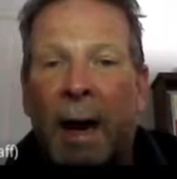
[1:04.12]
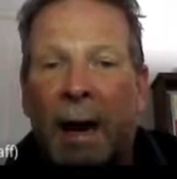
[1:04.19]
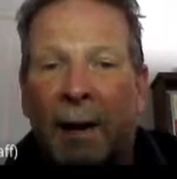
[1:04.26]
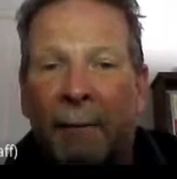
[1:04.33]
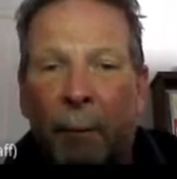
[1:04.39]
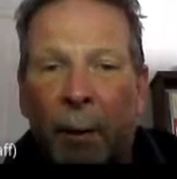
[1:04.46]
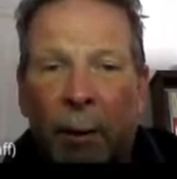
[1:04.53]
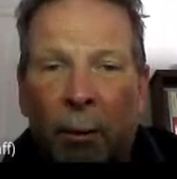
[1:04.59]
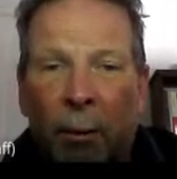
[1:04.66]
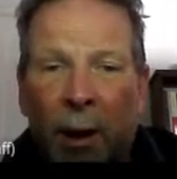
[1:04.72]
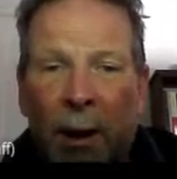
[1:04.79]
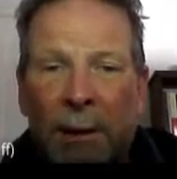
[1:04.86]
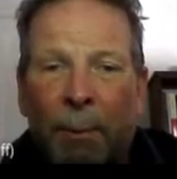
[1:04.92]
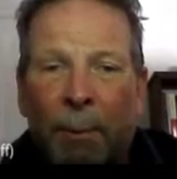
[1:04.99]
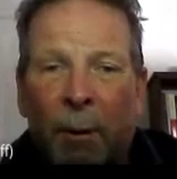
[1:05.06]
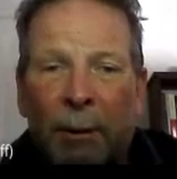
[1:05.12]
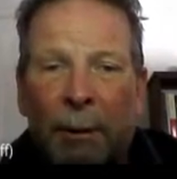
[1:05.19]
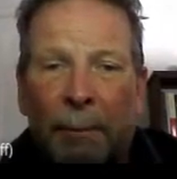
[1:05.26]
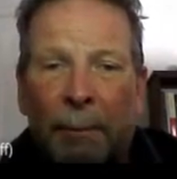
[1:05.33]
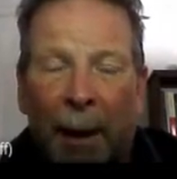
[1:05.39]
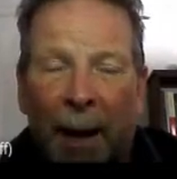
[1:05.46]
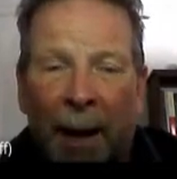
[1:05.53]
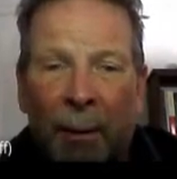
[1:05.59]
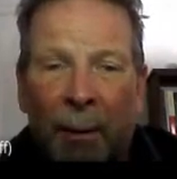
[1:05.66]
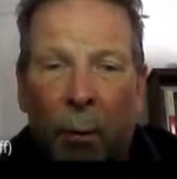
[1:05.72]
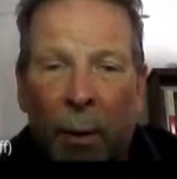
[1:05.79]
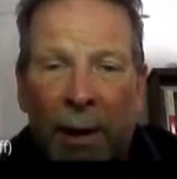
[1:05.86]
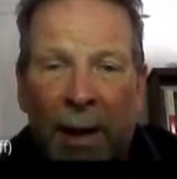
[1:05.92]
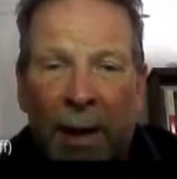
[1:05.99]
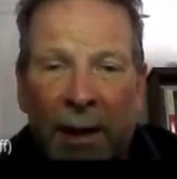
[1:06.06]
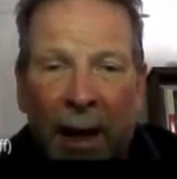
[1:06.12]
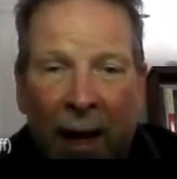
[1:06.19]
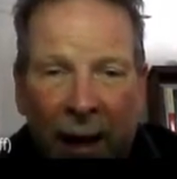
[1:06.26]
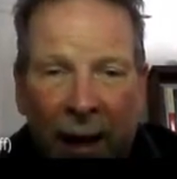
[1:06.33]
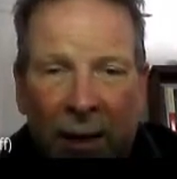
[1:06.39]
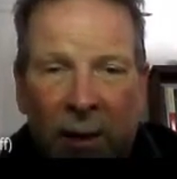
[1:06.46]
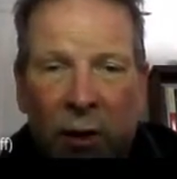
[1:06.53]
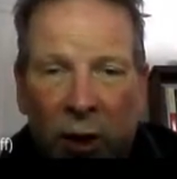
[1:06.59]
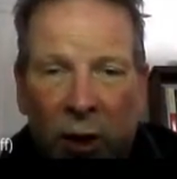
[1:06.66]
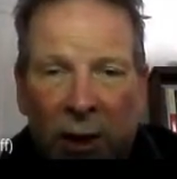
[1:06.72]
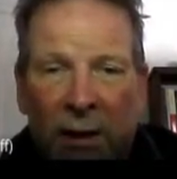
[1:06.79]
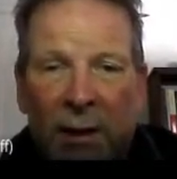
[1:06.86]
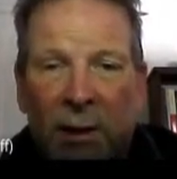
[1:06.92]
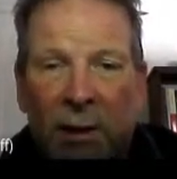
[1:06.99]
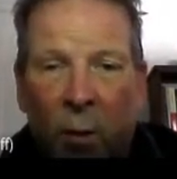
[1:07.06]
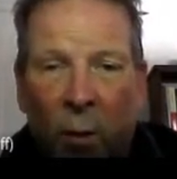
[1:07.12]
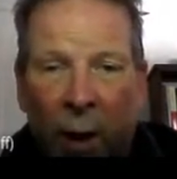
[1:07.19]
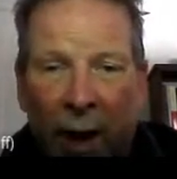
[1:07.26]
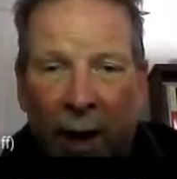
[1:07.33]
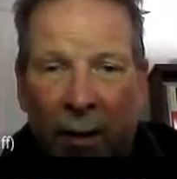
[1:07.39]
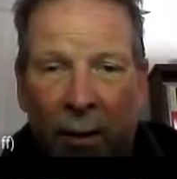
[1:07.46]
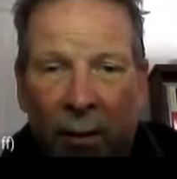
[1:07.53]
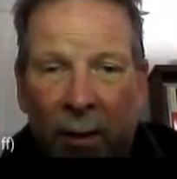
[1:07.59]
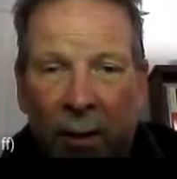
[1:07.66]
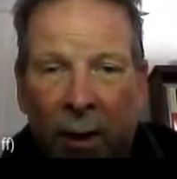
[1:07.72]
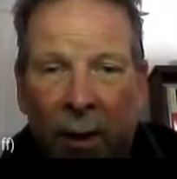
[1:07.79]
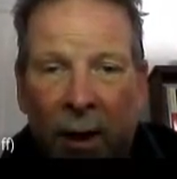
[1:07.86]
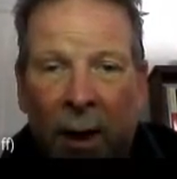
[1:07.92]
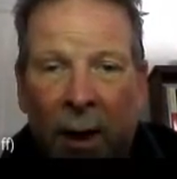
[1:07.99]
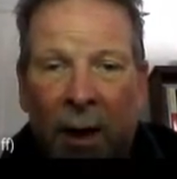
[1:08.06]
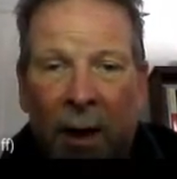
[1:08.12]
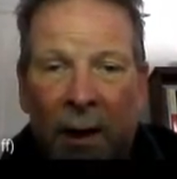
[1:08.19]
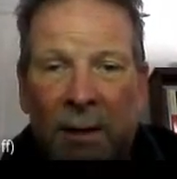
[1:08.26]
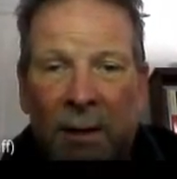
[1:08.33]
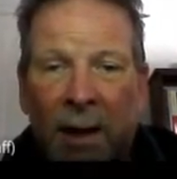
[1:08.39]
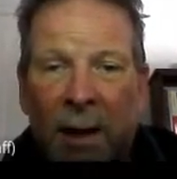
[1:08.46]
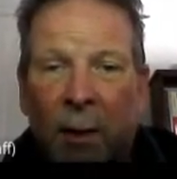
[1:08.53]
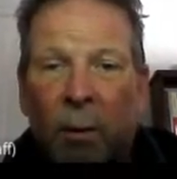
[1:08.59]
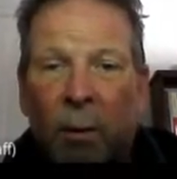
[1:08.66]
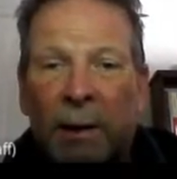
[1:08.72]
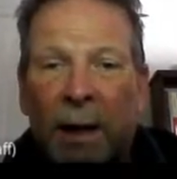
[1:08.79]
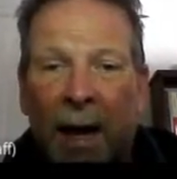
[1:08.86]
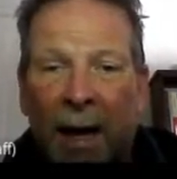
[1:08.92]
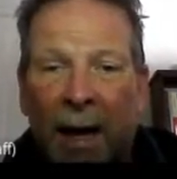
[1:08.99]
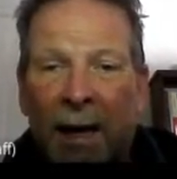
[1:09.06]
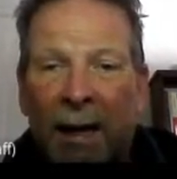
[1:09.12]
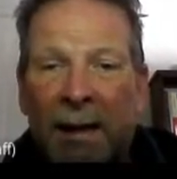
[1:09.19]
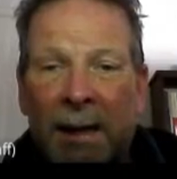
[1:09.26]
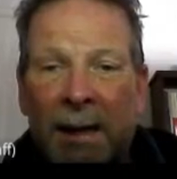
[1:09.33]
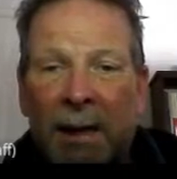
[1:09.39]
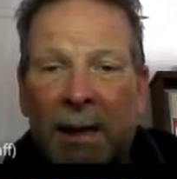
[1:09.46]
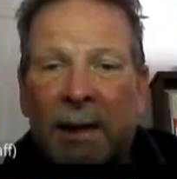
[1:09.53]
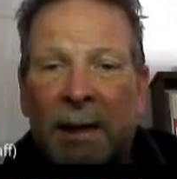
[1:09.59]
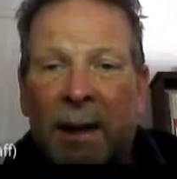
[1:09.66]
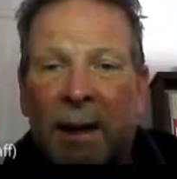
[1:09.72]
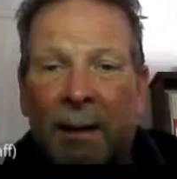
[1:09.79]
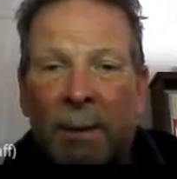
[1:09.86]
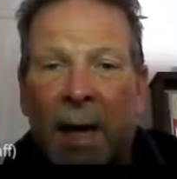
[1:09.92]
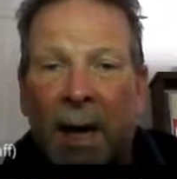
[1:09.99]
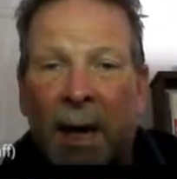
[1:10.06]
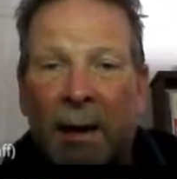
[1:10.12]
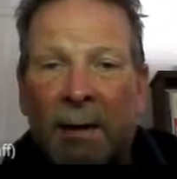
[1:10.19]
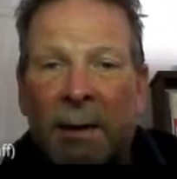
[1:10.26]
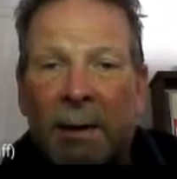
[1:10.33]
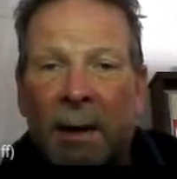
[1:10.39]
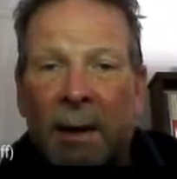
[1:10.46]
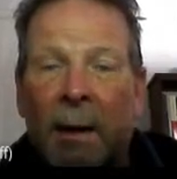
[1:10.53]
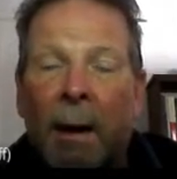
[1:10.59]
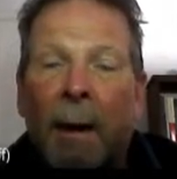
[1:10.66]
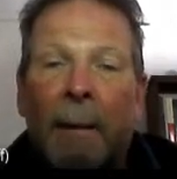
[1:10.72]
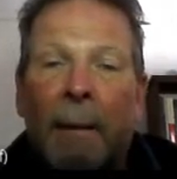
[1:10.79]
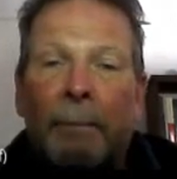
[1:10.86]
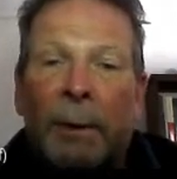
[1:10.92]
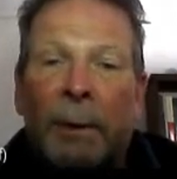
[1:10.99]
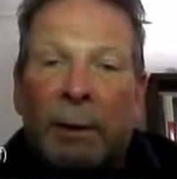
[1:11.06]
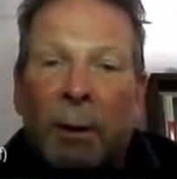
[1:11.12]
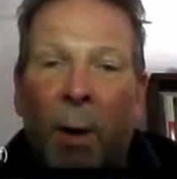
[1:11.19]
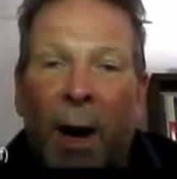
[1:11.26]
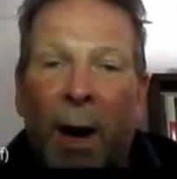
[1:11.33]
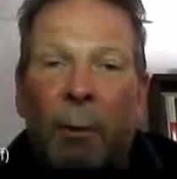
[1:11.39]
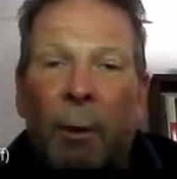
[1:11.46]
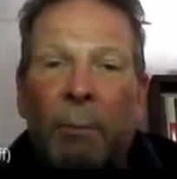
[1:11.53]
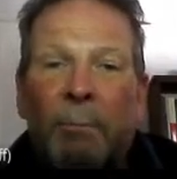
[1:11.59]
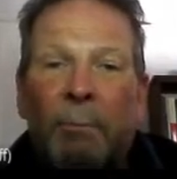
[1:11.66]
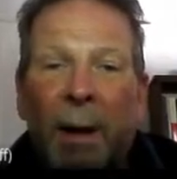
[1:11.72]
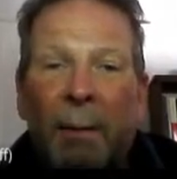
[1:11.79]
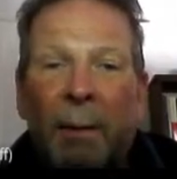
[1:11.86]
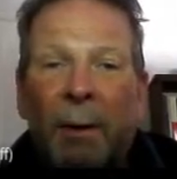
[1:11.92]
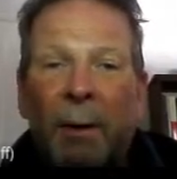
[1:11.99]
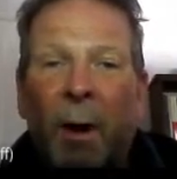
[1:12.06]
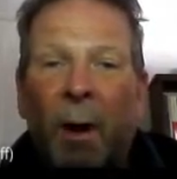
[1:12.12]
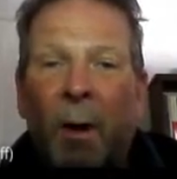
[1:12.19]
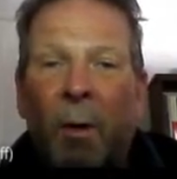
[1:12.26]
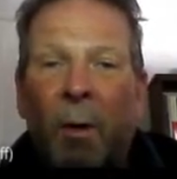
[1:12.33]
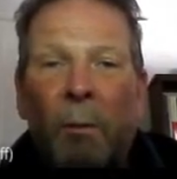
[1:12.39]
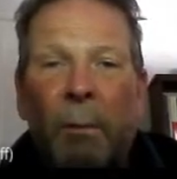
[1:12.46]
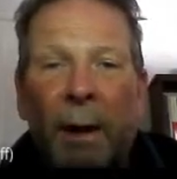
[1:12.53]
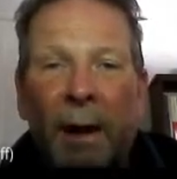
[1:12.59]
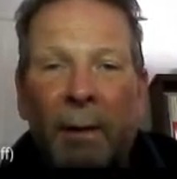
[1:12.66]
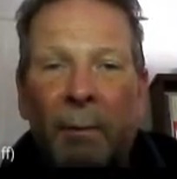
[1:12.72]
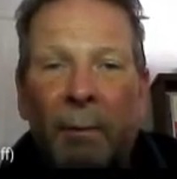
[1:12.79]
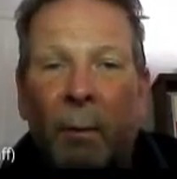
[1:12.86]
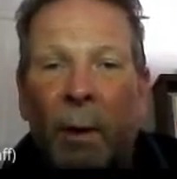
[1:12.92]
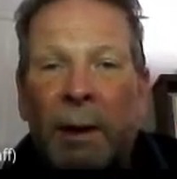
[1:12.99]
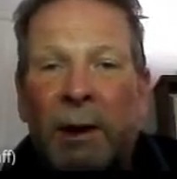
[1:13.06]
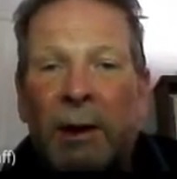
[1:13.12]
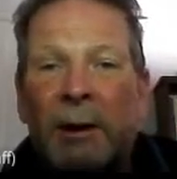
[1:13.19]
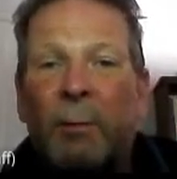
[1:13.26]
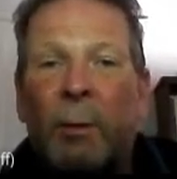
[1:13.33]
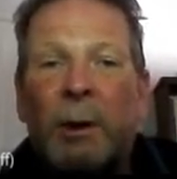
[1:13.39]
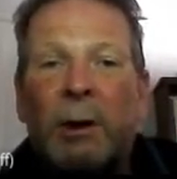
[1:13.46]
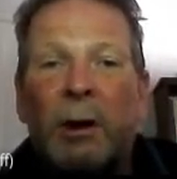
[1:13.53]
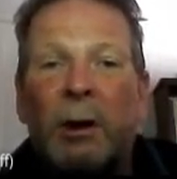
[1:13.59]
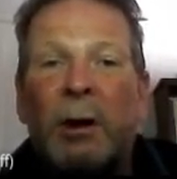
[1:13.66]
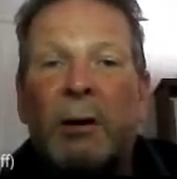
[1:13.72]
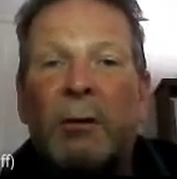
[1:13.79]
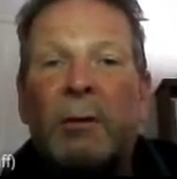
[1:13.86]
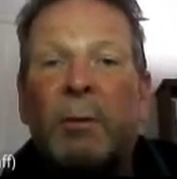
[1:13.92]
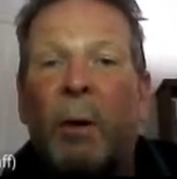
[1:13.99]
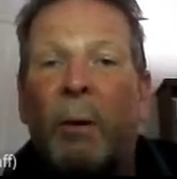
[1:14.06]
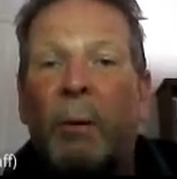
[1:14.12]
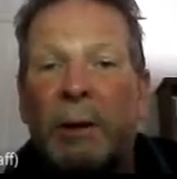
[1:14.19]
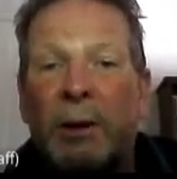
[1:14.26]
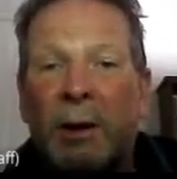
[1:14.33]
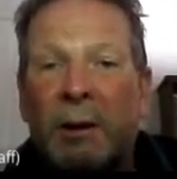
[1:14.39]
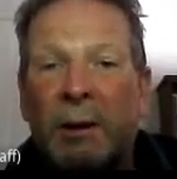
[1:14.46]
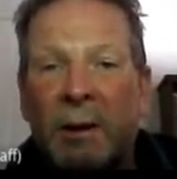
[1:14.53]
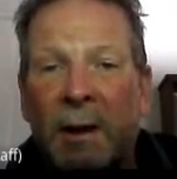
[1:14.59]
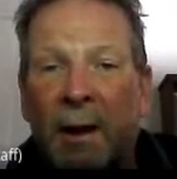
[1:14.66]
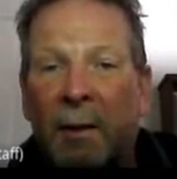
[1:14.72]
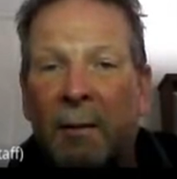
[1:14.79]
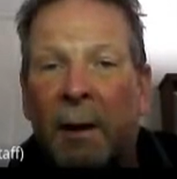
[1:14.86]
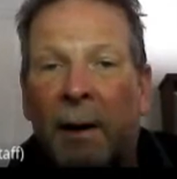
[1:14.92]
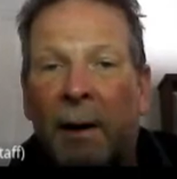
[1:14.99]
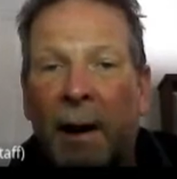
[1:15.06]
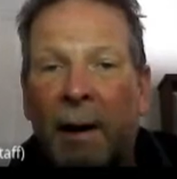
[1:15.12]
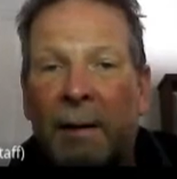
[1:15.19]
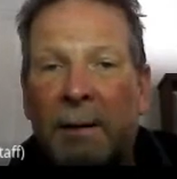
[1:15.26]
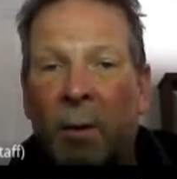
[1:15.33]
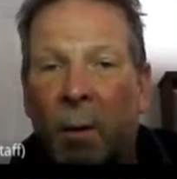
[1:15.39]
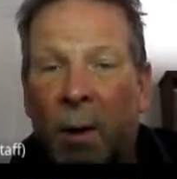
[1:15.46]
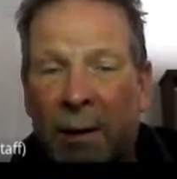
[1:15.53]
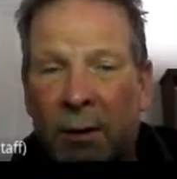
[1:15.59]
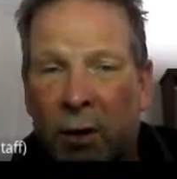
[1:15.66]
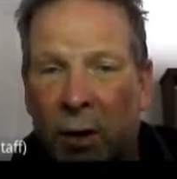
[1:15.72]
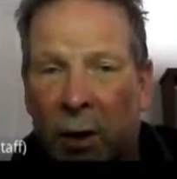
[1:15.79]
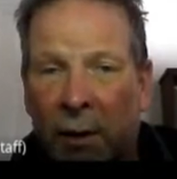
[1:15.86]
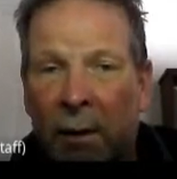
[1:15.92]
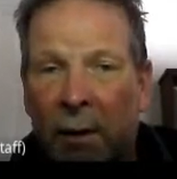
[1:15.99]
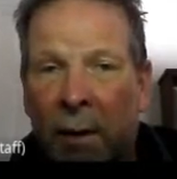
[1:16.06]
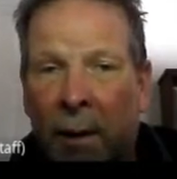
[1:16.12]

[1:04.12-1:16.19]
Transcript: And if we cross multiply, we get AG squared is equal to AD times AC. So I remembered, oh man, we should use what we just did in the last question.